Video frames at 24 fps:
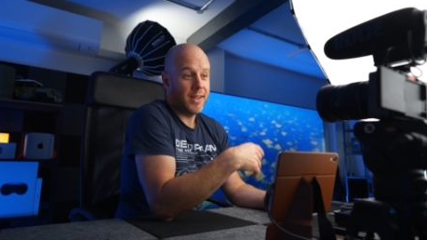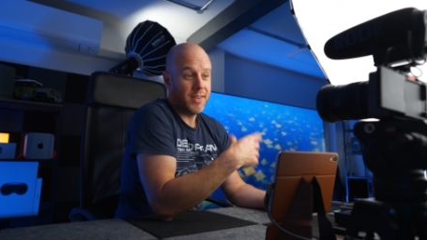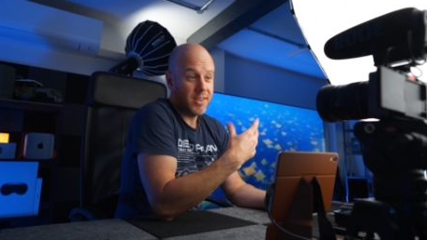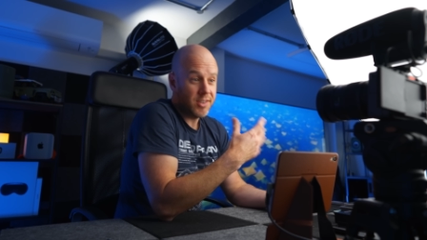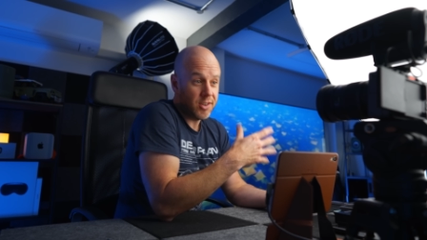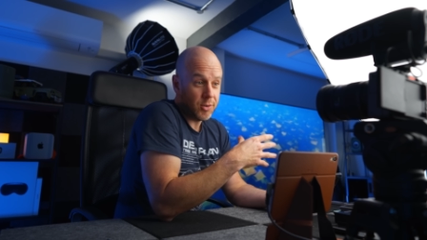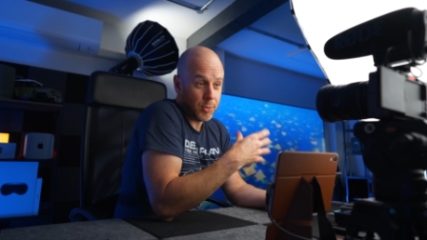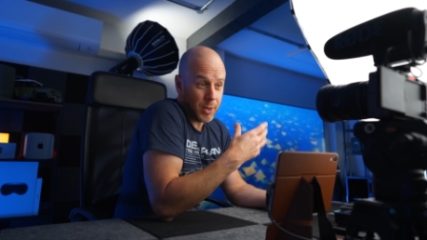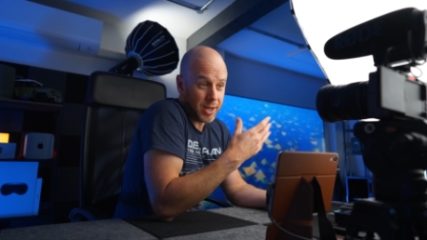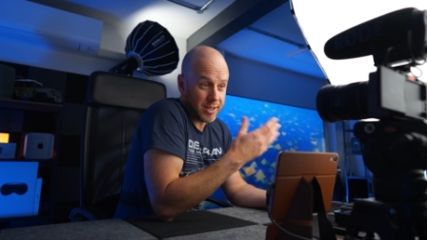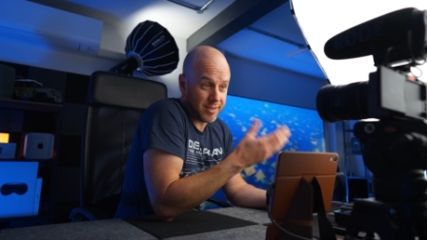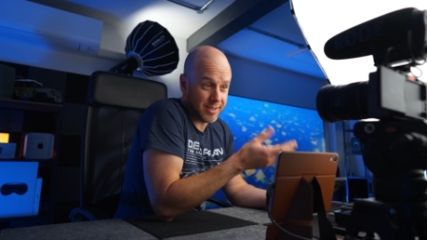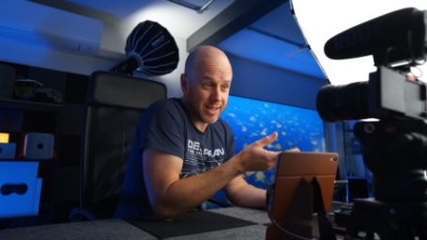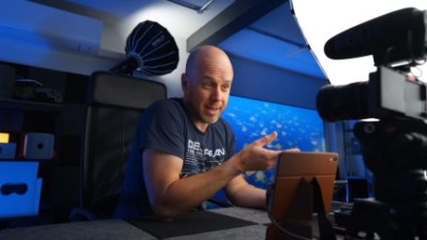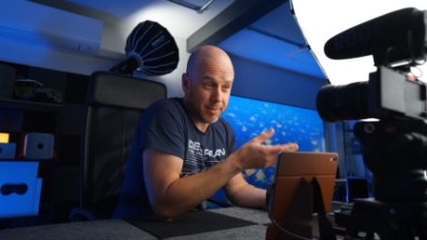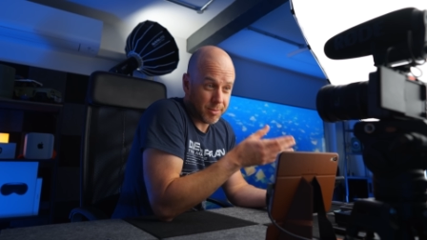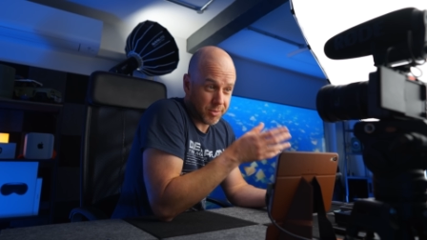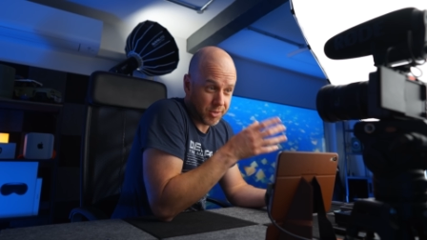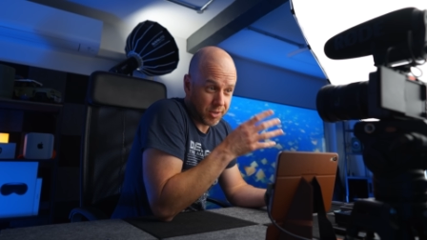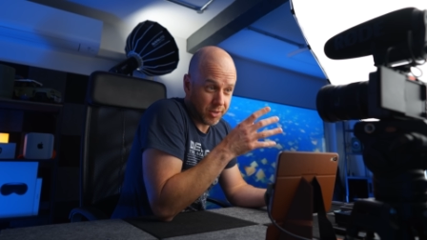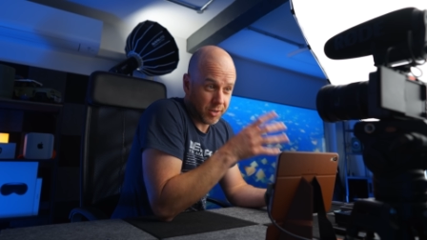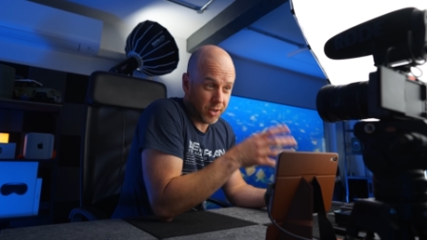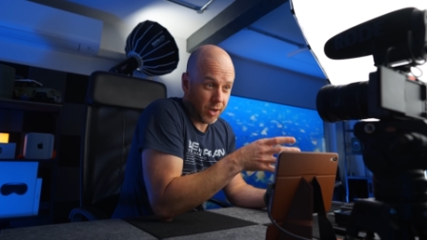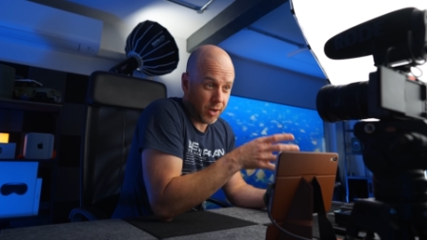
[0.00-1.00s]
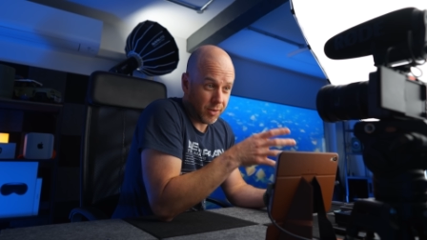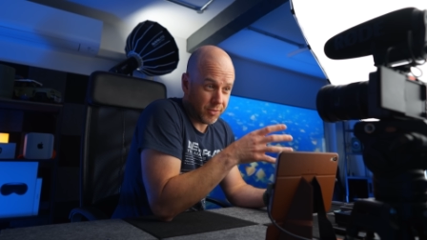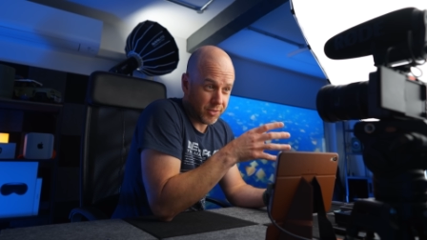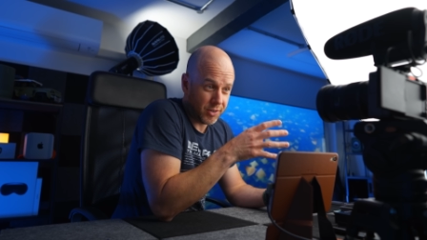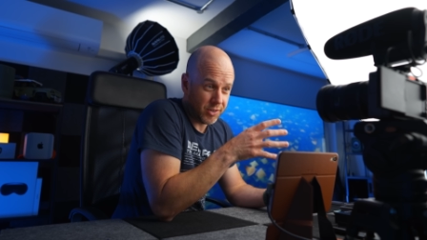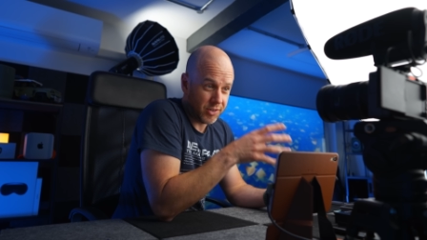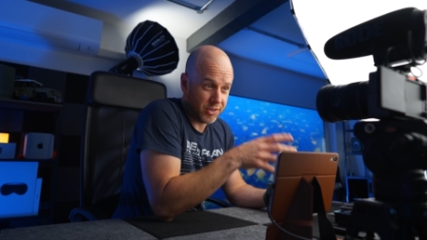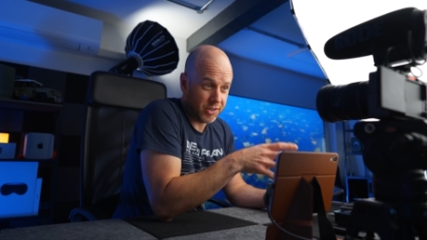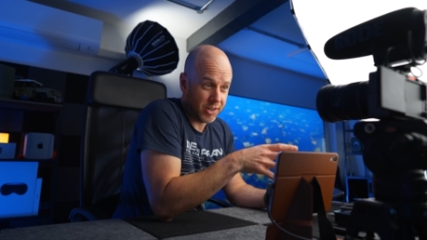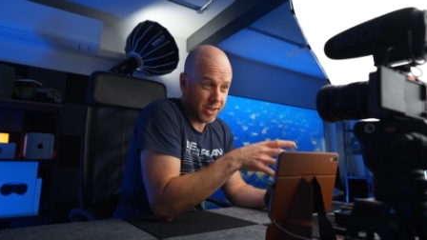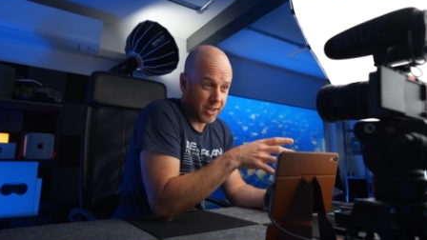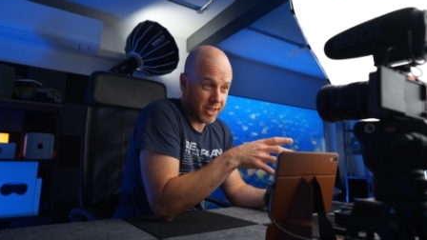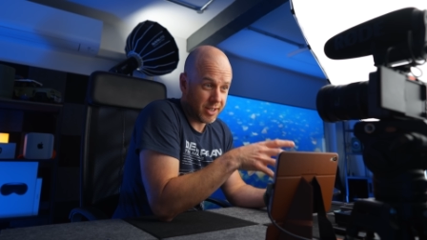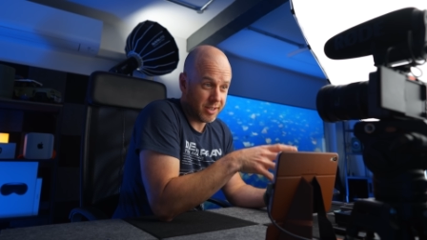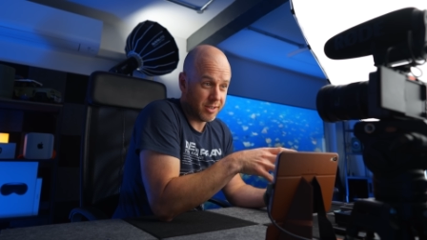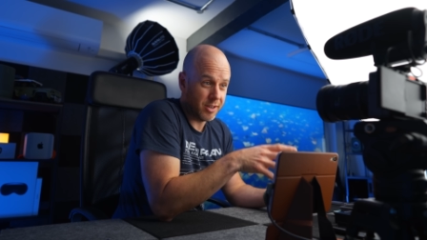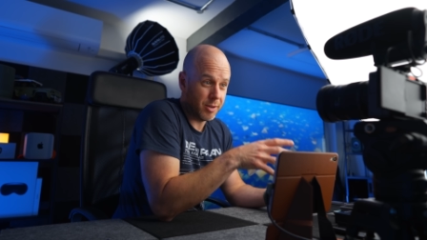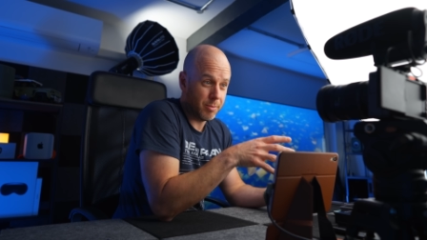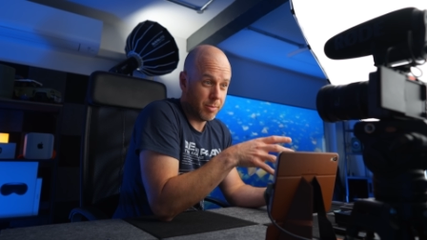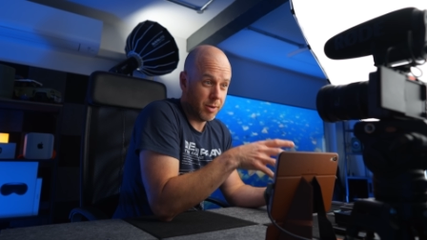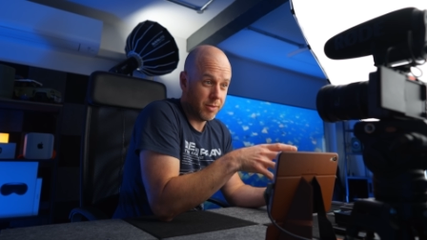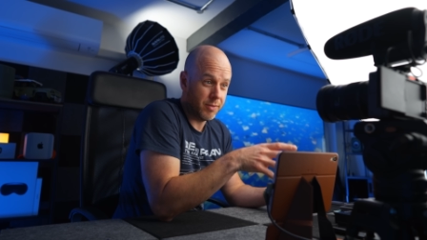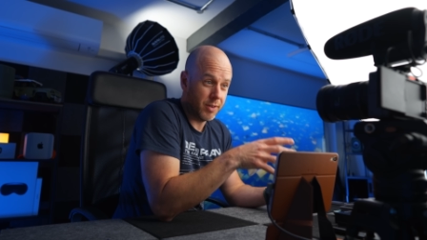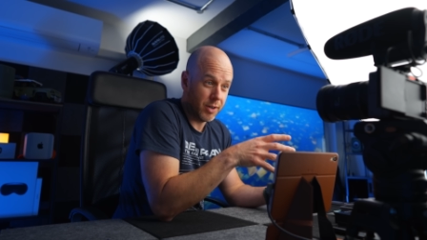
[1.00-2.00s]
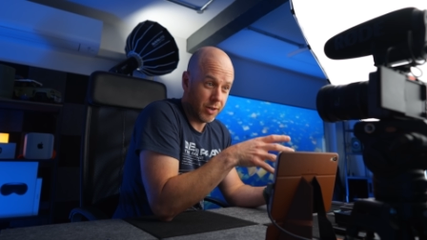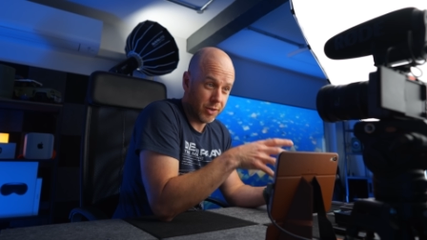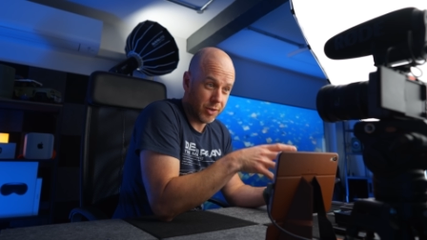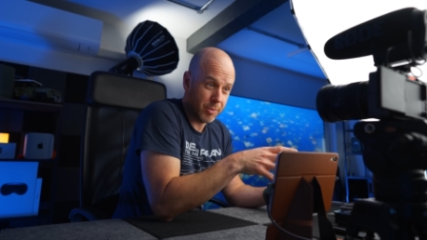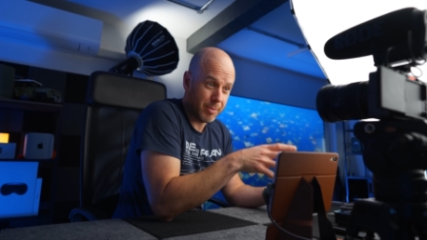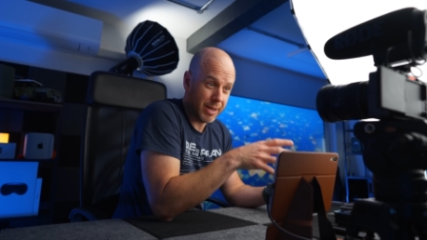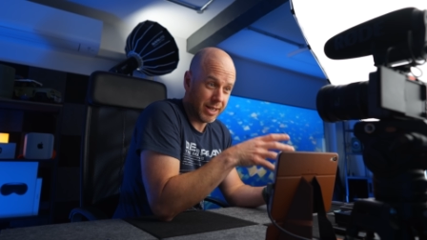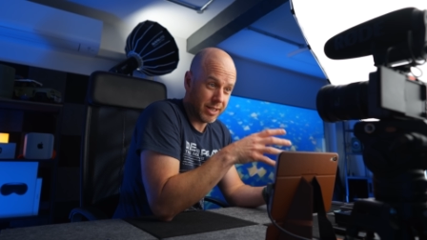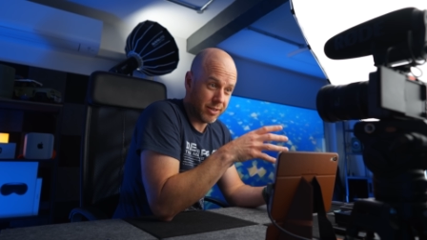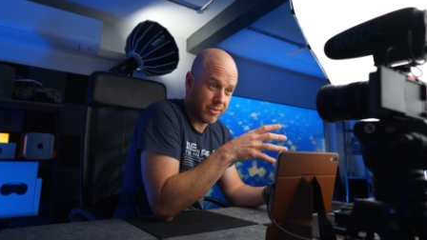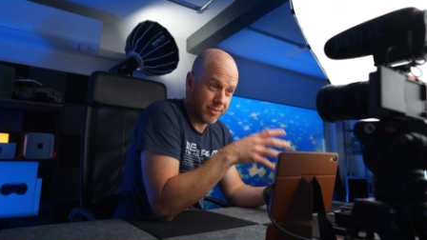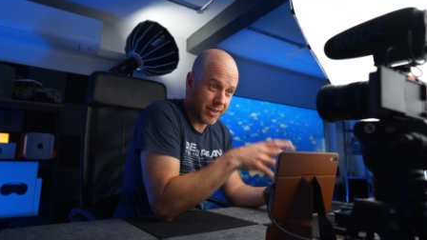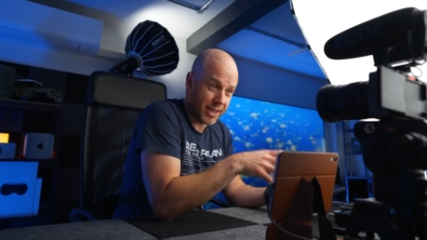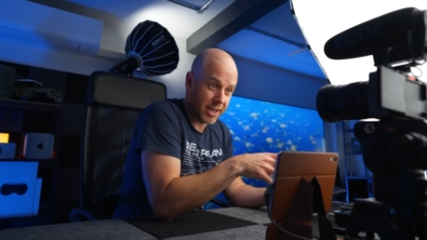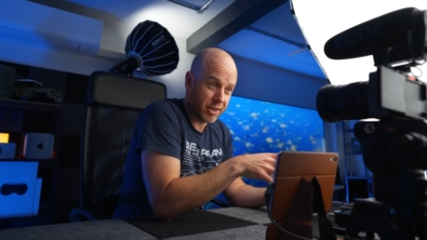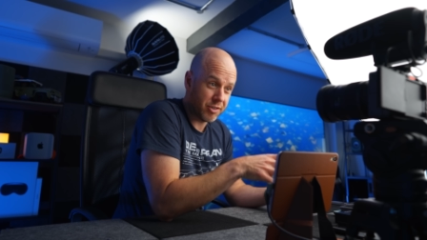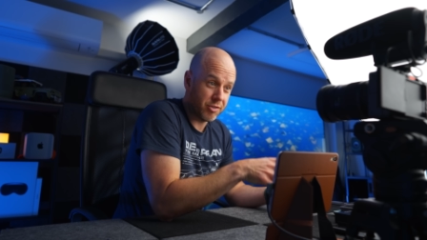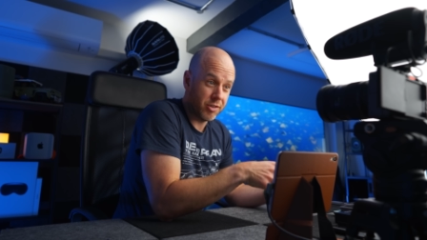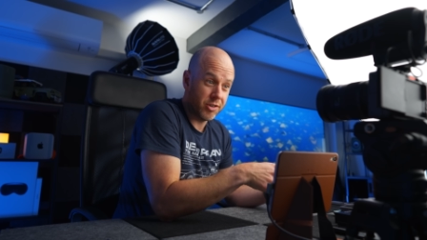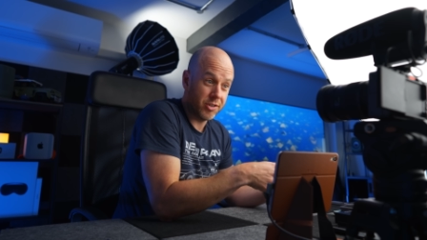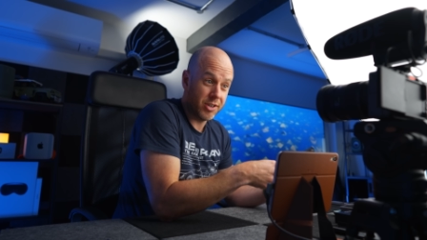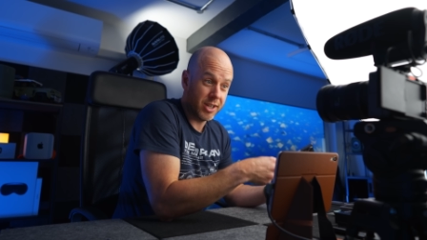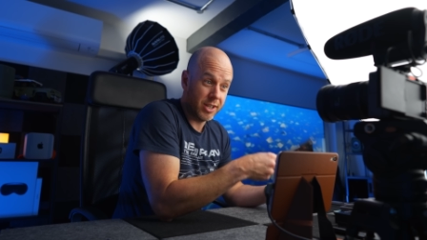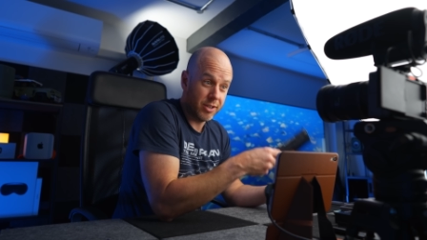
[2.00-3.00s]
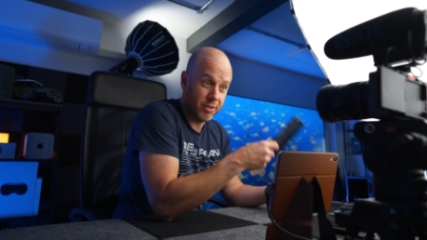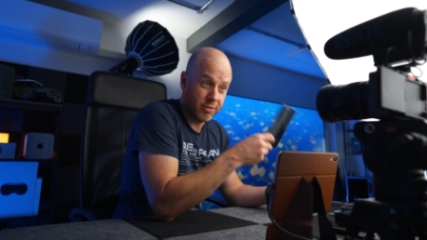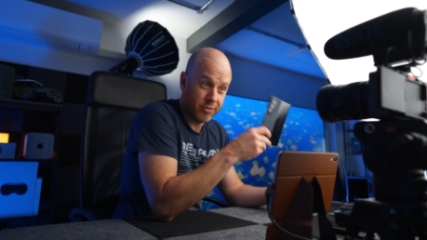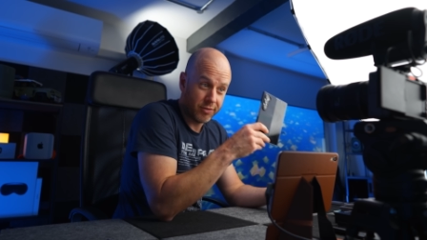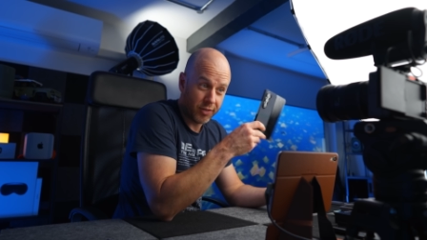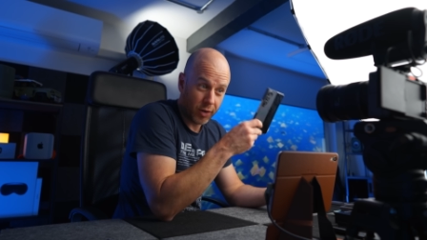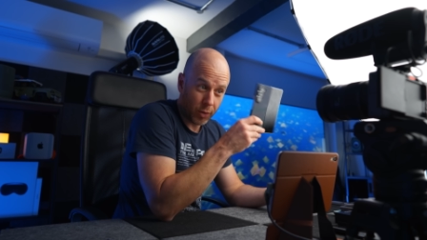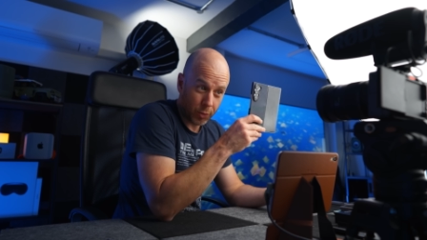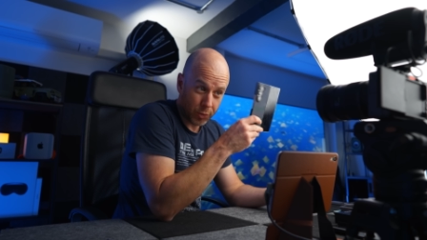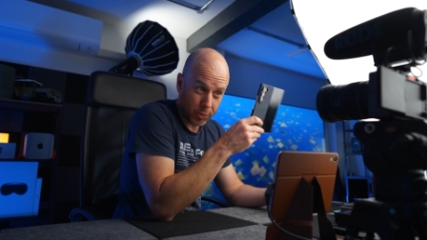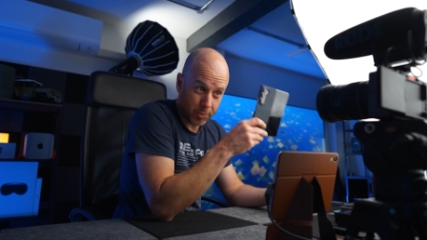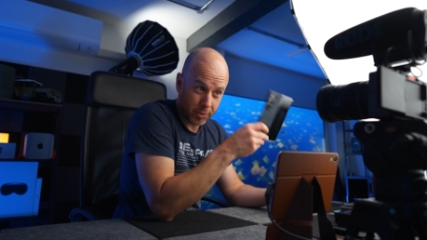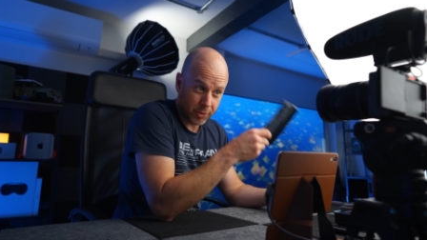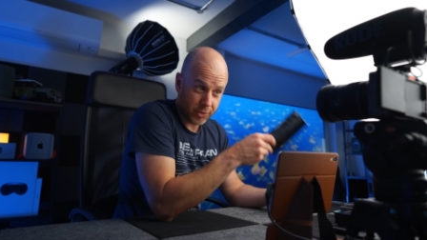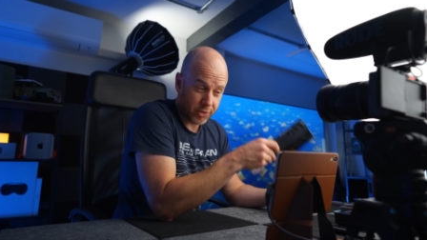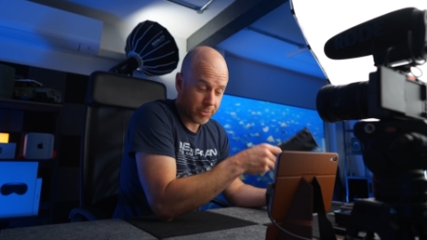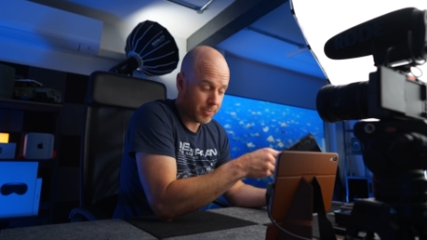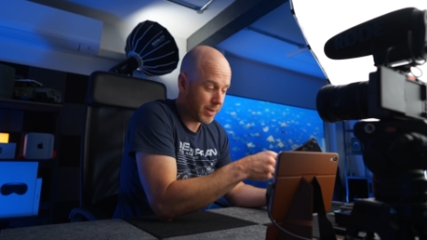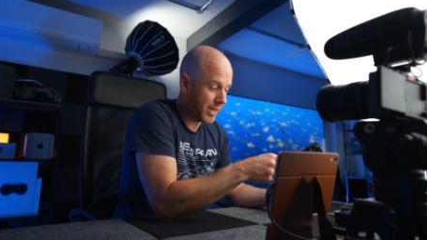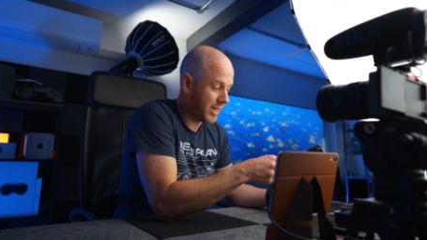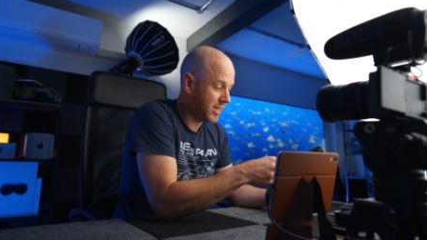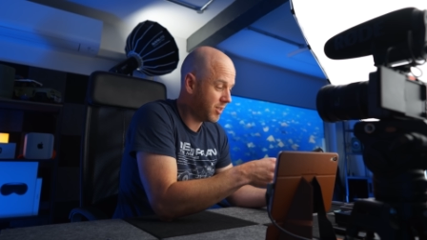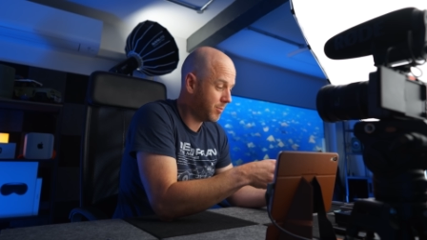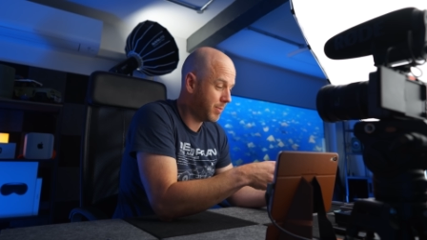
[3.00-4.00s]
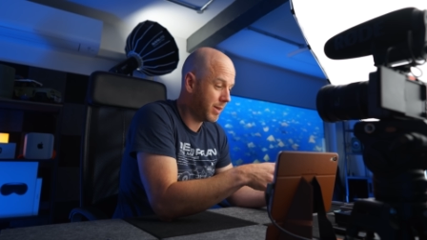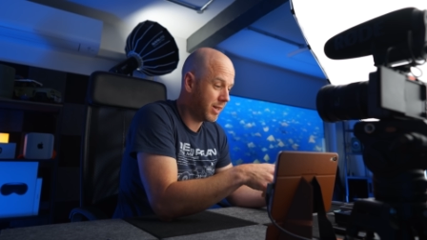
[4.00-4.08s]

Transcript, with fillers: And this is where Samsung often shines above other manufacturers in the foldable space